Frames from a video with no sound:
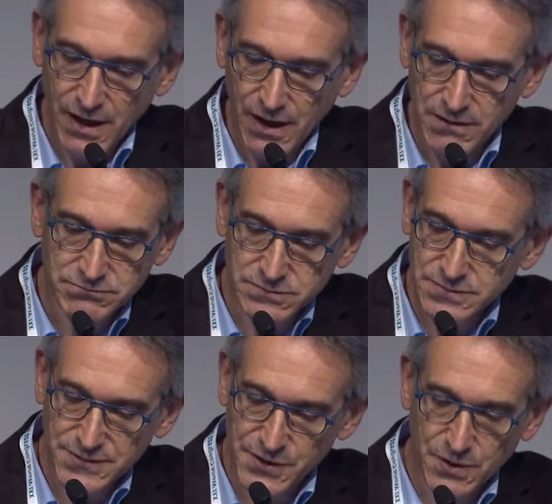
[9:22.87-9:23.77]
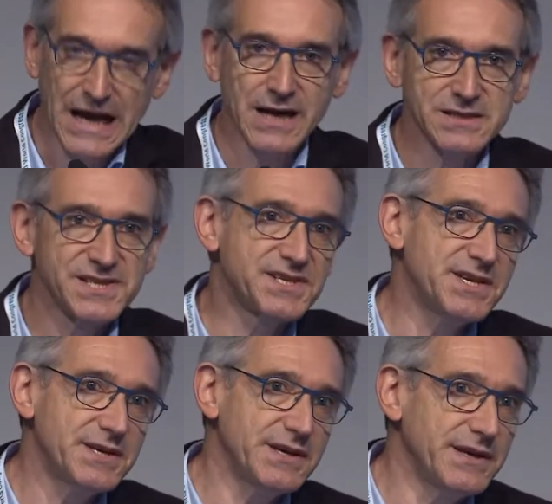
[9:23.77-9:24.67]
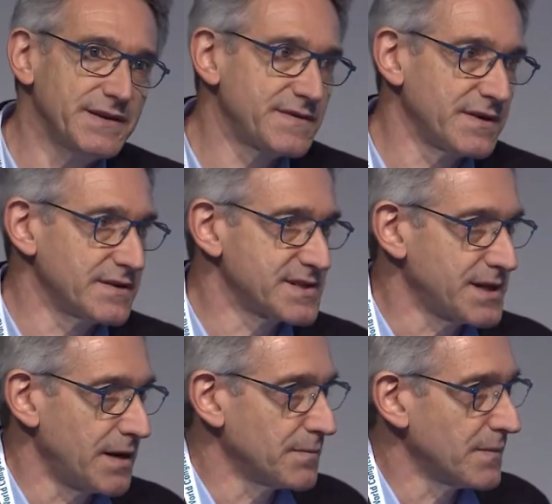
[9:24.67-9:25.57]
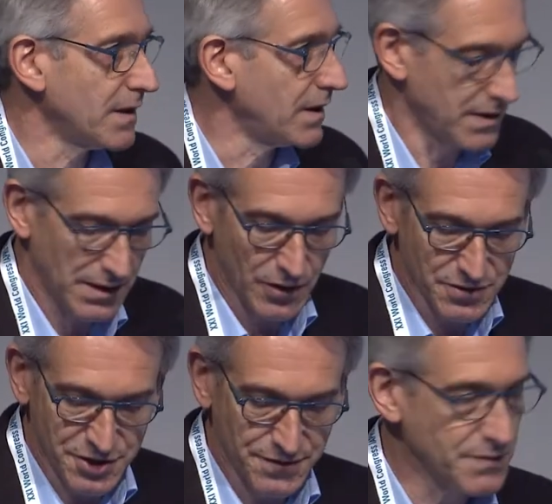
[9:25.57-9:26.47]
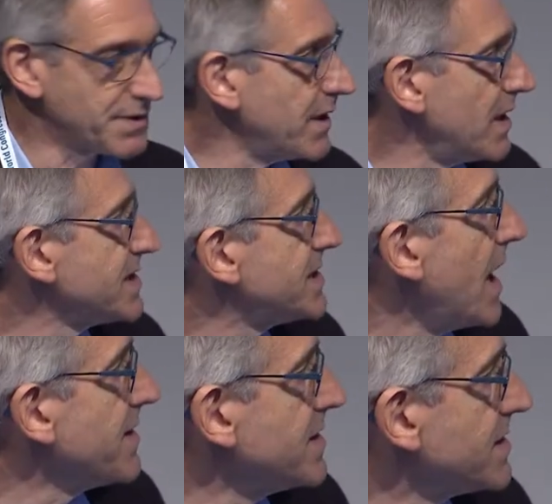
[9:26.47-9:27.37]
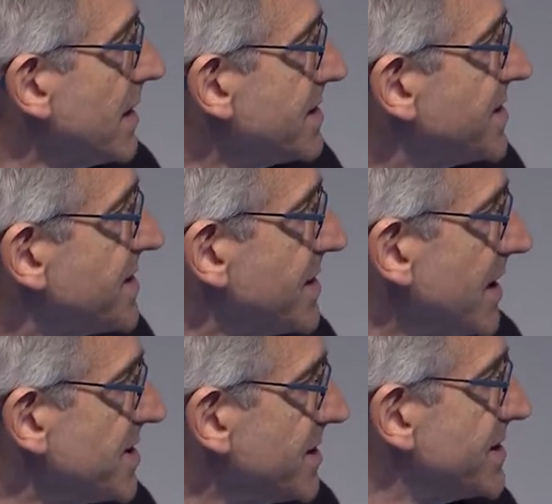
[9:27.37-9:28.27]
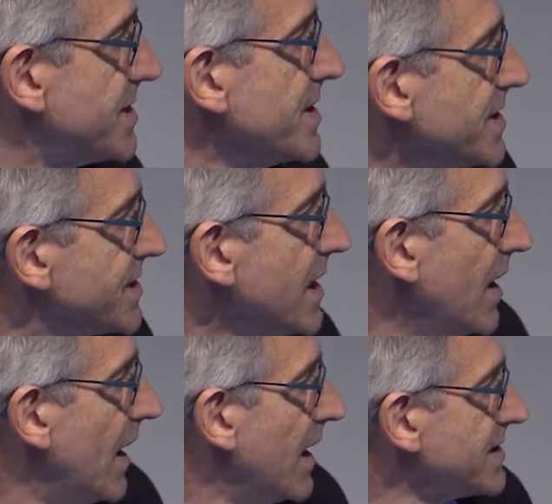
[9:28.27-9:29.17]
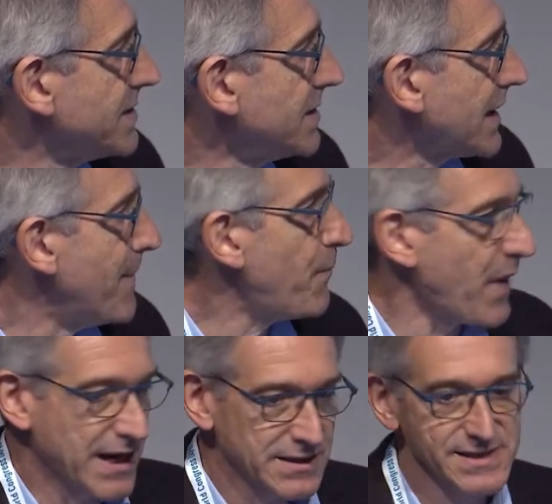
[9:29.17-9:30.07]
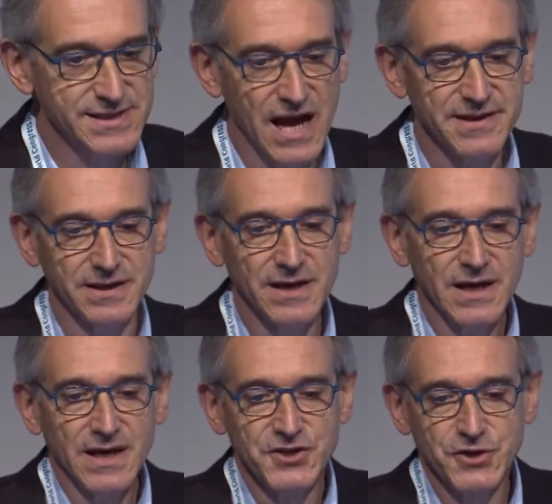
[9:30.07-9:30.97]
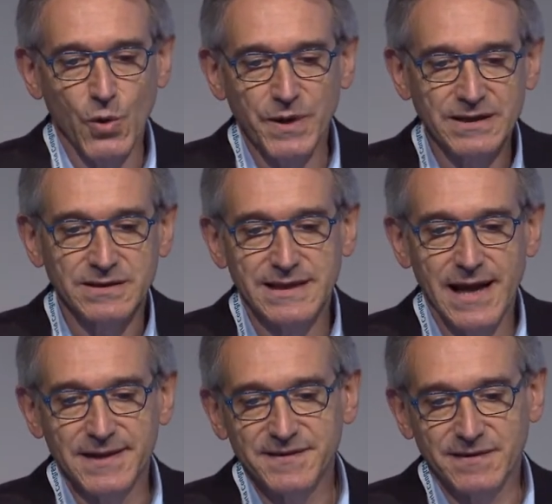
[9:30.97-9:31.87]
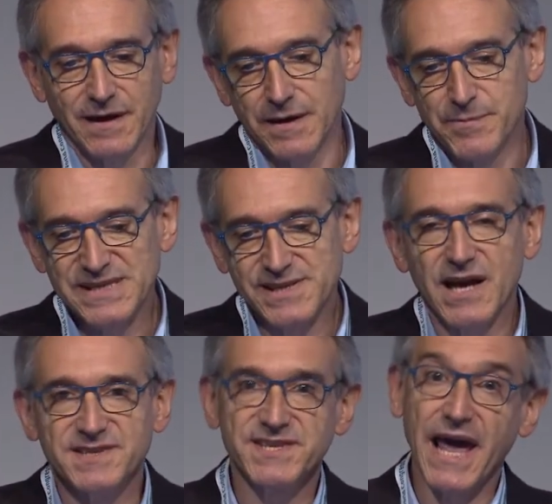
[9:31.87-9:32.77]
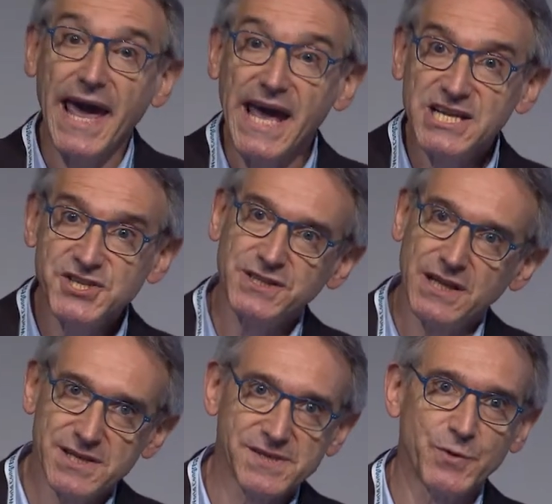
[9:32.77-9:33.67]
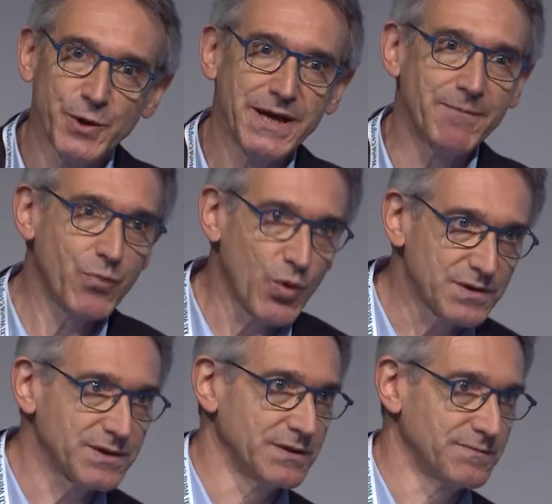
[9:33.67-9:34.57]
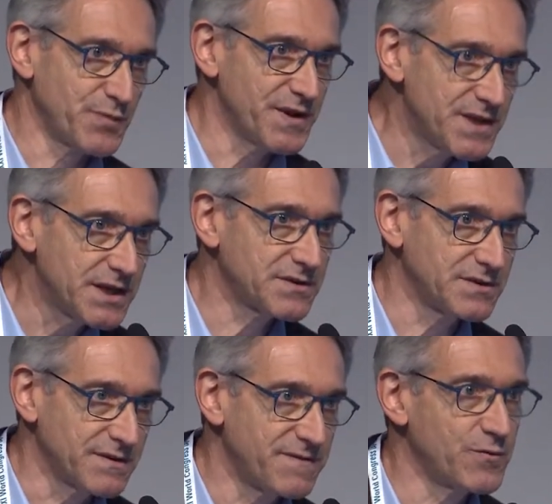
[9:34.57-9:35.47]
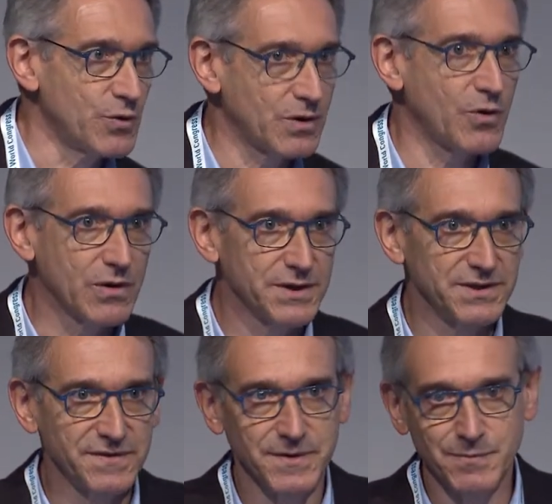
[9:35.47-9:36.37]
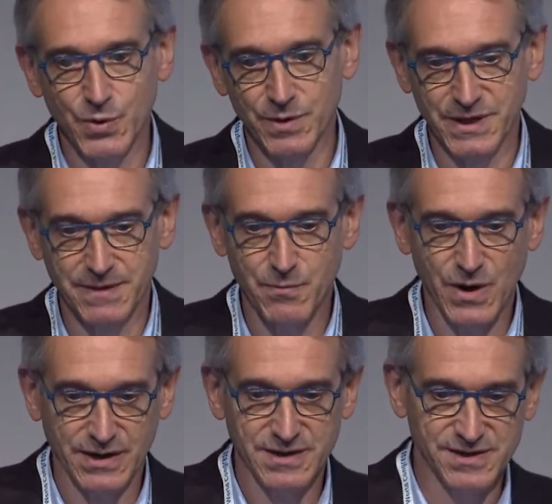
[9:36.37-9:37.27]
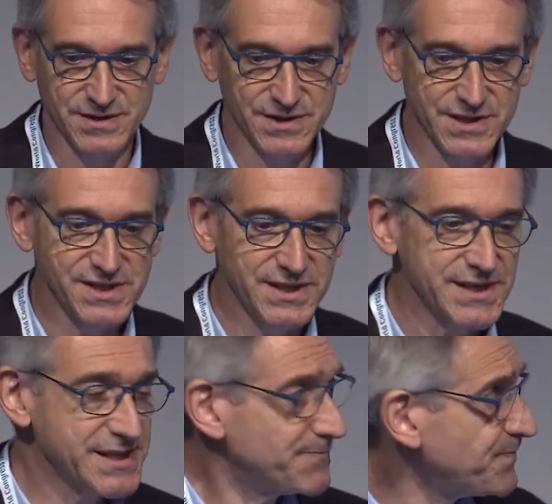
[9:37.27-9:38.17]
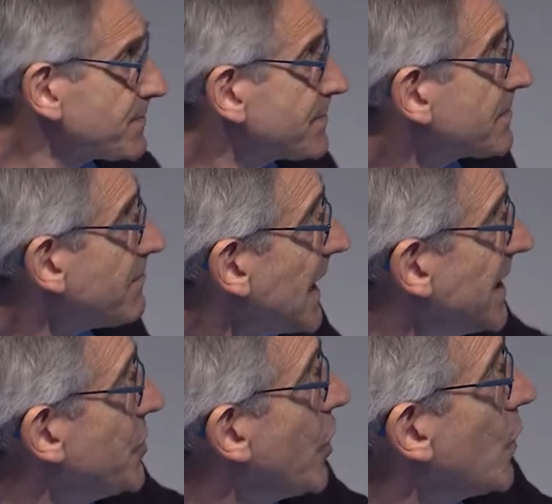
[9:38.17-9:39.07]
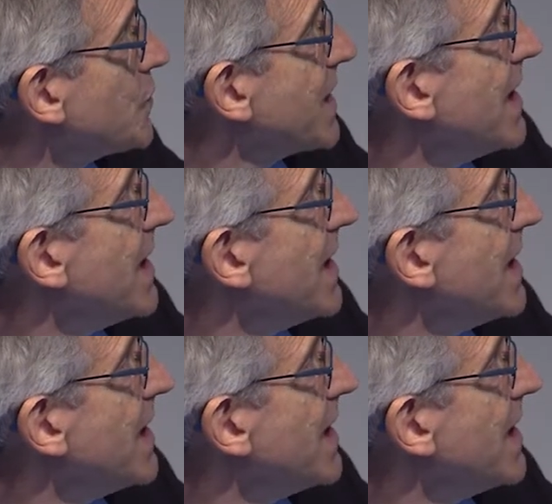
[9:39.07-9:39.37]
And you can see it in some longitudinal studies, such as this, as the campaign study, showing that besides age, that is very important predictor for cognitive impairment in Parkinson's disease, those